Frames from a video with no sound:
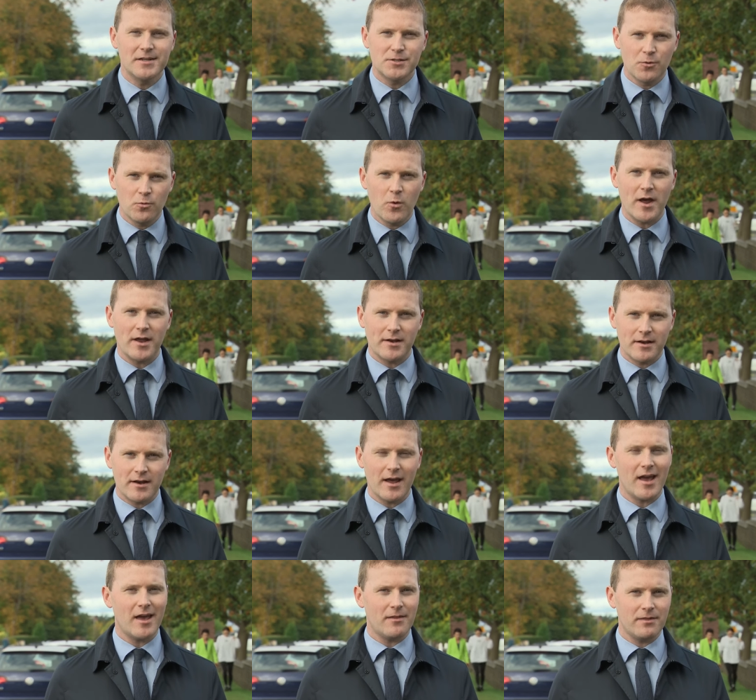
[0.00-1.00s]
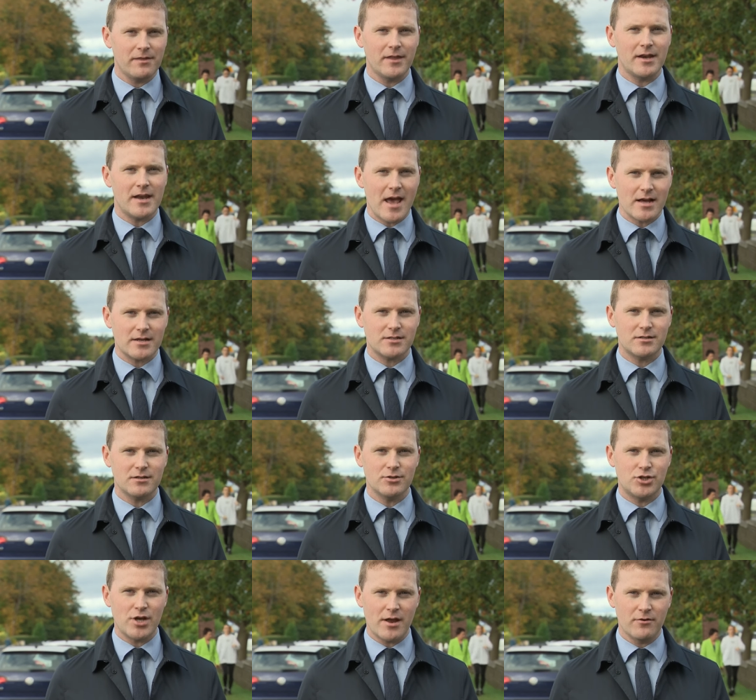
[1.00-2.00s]
to win in the next
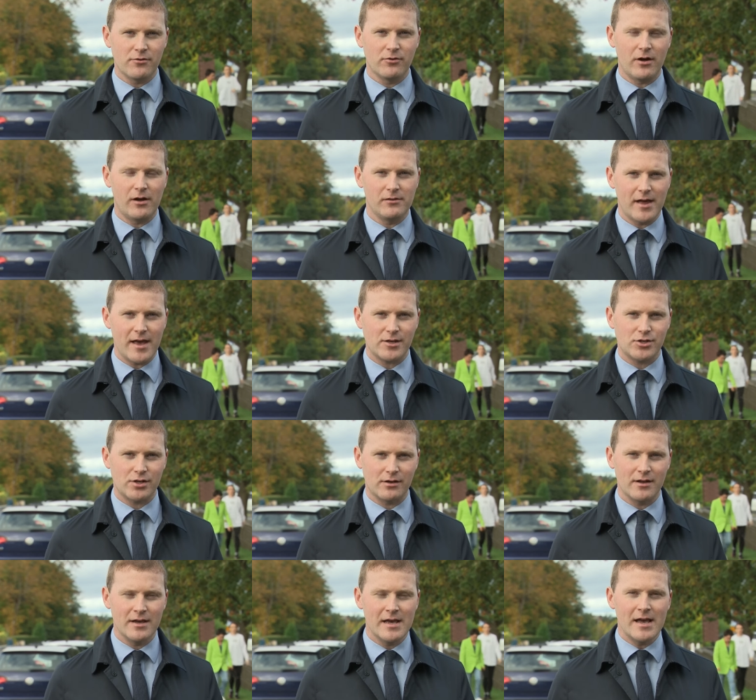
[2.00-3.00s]
general election.